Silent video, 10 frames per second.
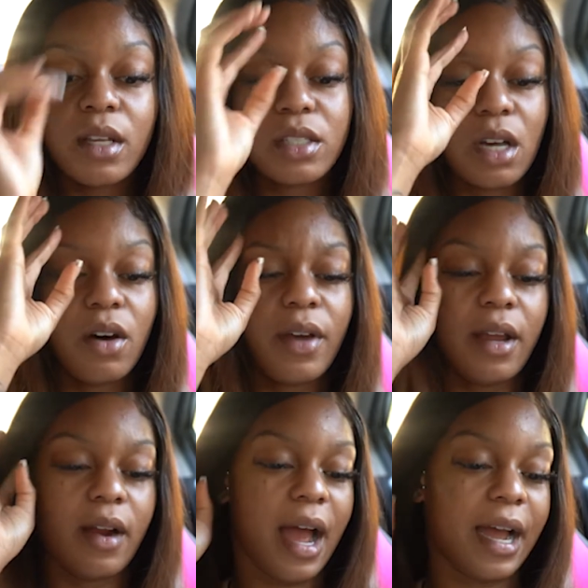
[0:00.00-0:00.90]
So on
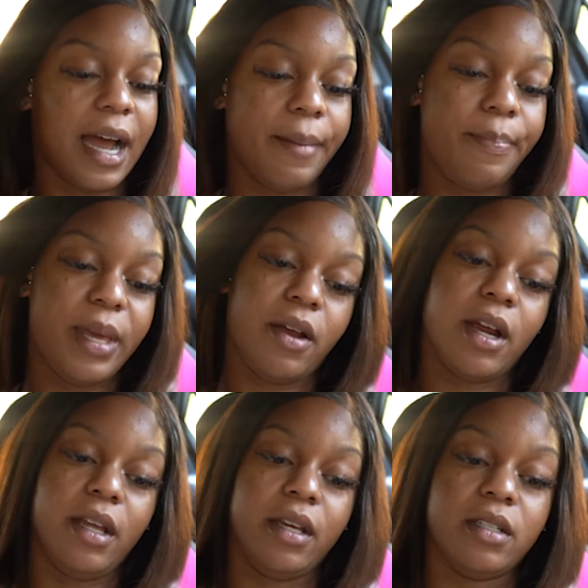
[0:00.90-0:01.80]
here I got
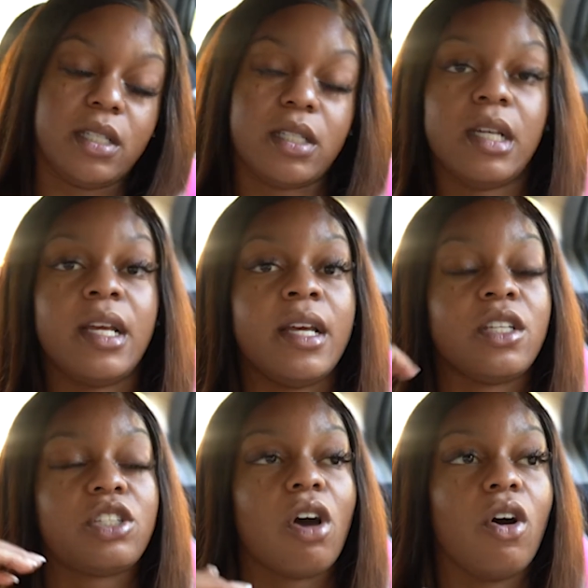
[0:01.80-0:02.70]
periods.
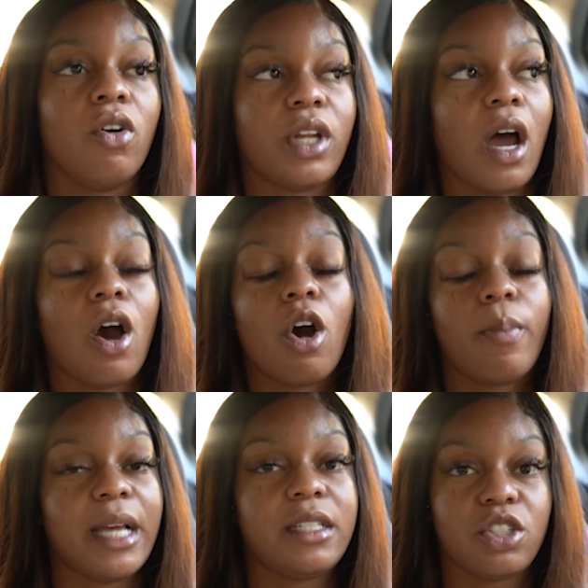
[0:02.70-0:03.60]
So the whole
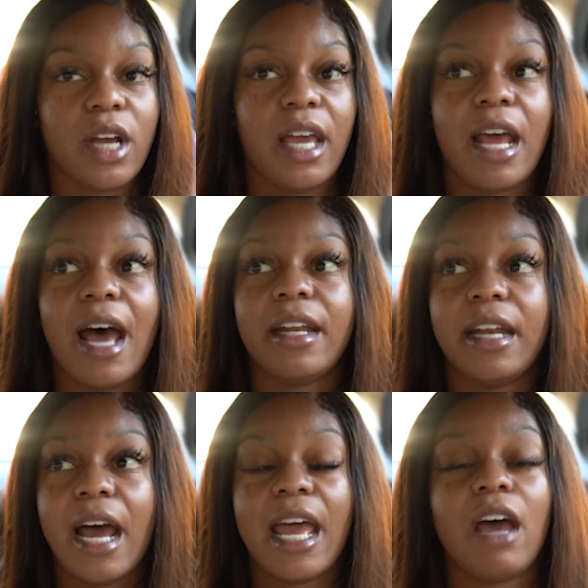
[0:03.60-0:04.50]
basic training I did
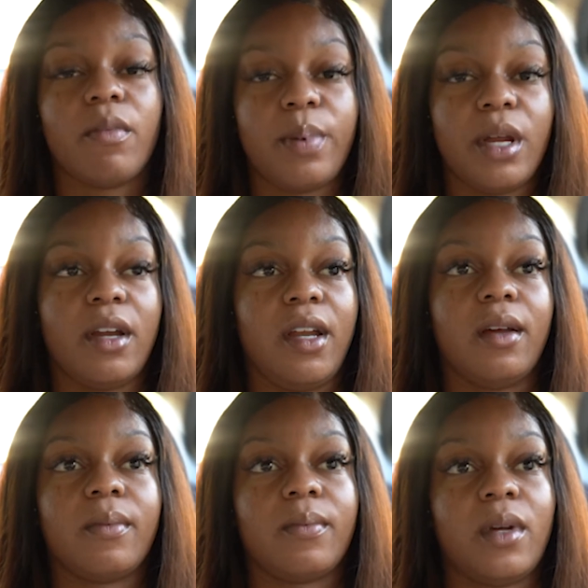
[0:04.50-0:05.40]
not have a
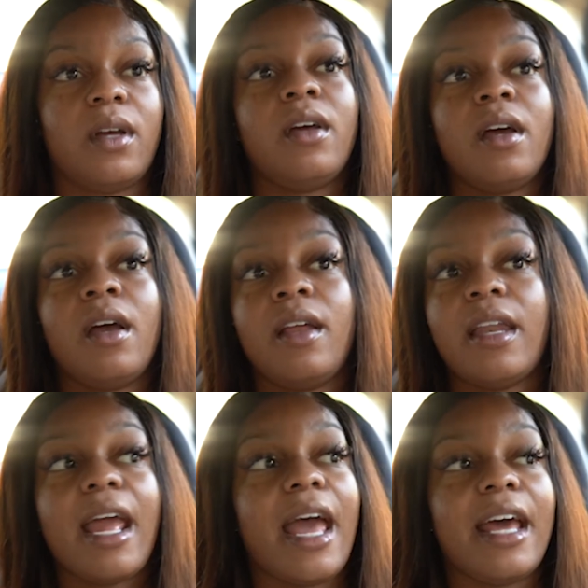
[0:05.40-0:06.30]
period.
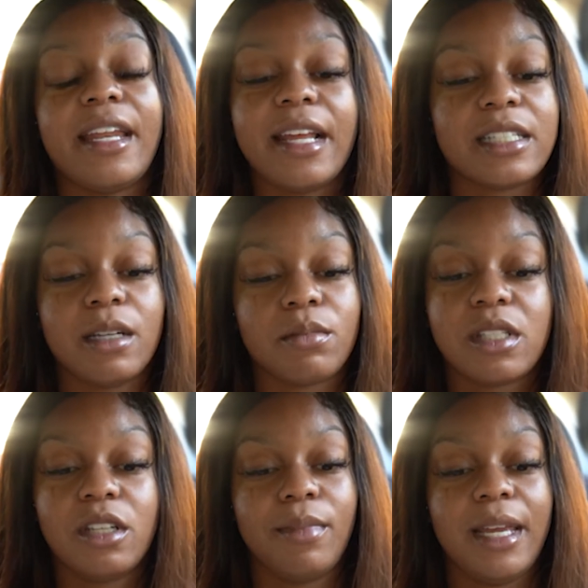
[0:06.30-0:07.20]
They had did something
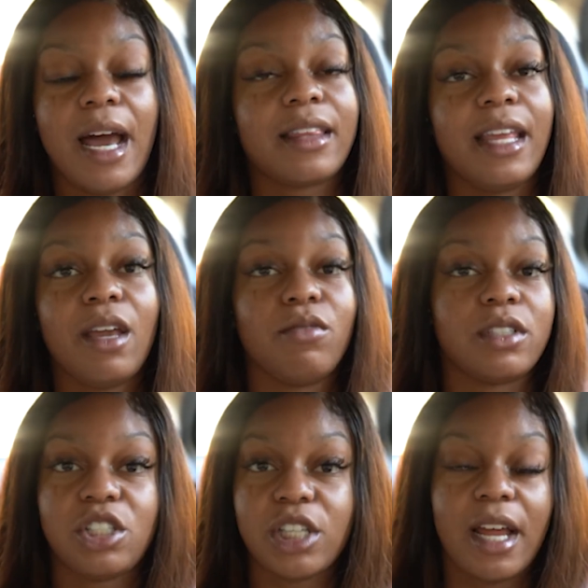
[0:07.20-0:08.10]
to me. I think it was
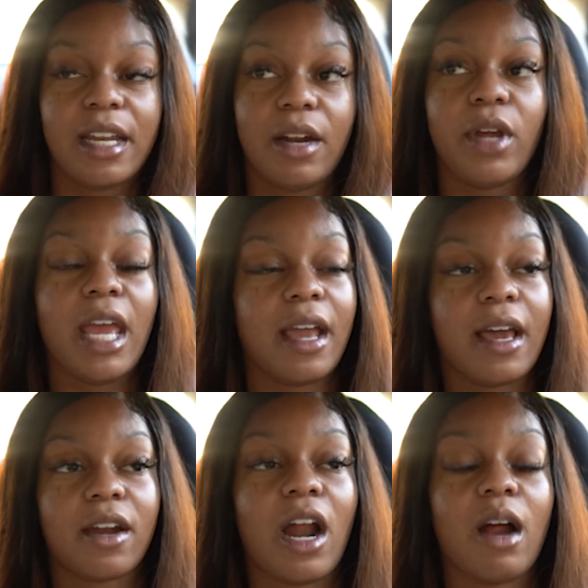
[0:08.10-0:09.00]
a shot that we had
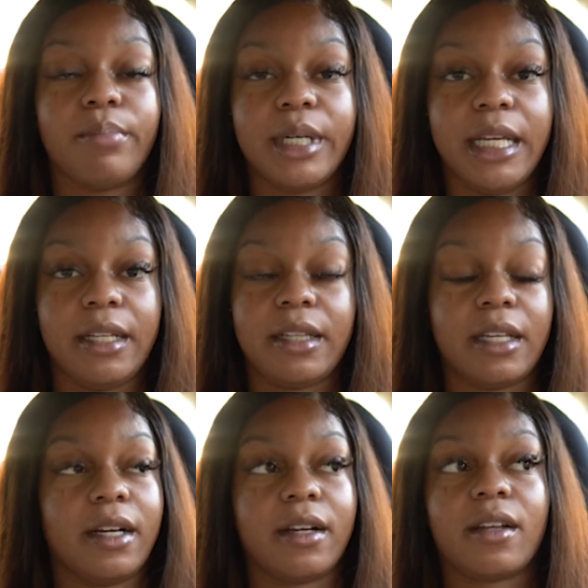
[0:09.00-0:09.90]
got in our butt
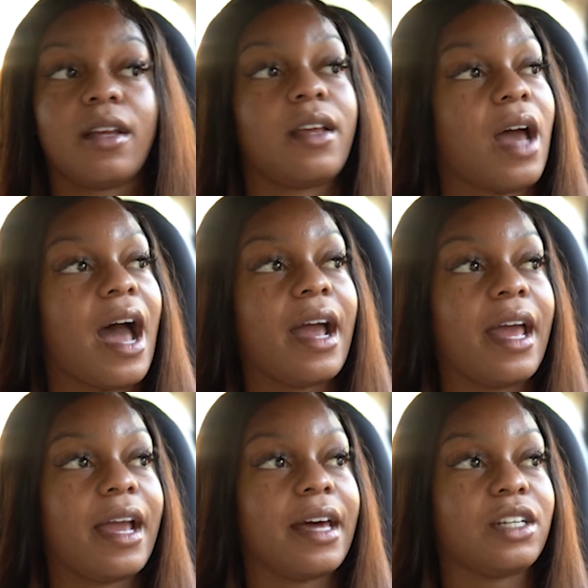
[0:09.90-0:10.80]
there. I
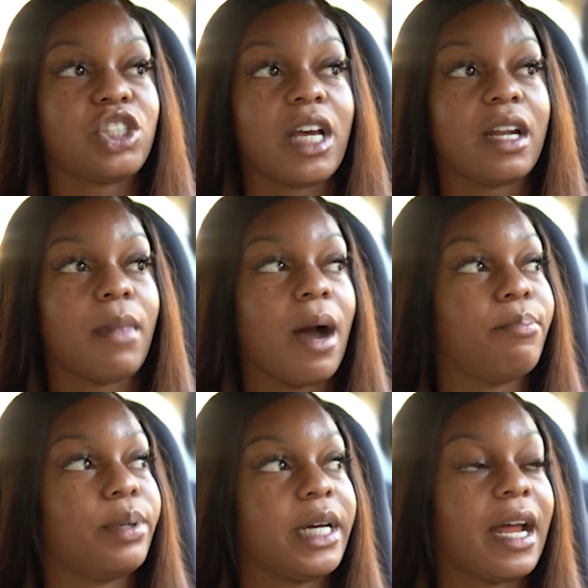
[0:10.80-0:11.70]
had got a shot in my
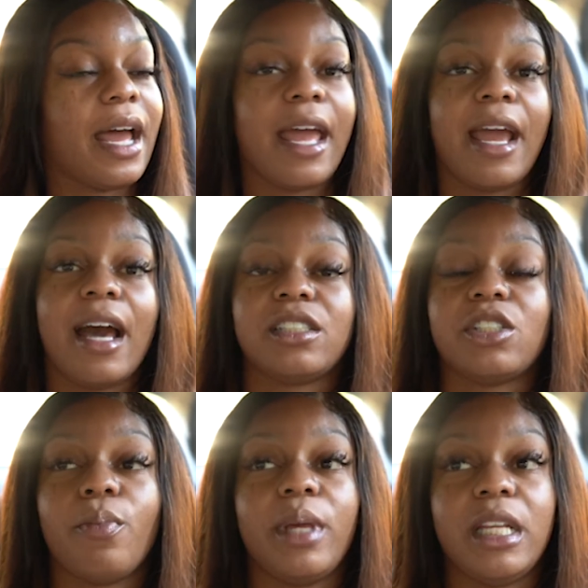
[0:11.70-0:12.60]
butt. I had got
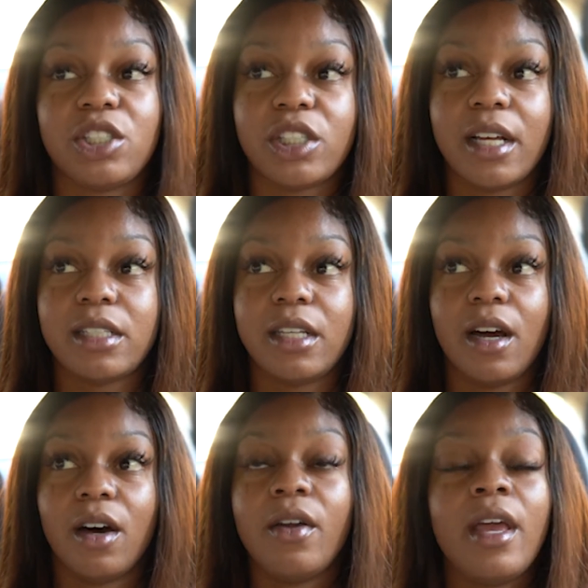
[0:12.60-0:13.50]
so many shots,
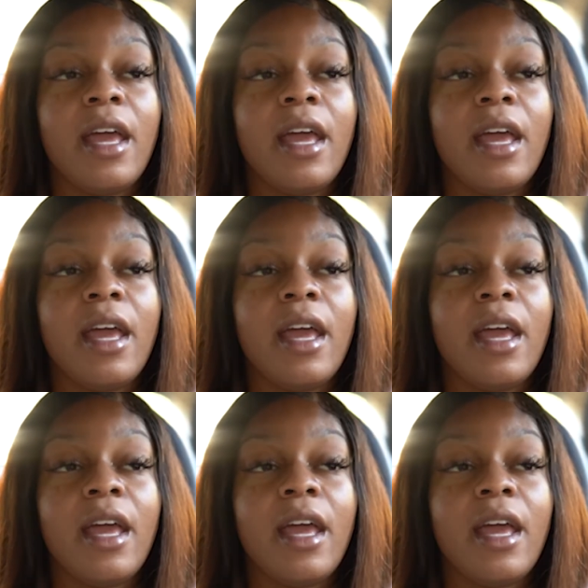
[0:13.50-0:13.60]
y'all.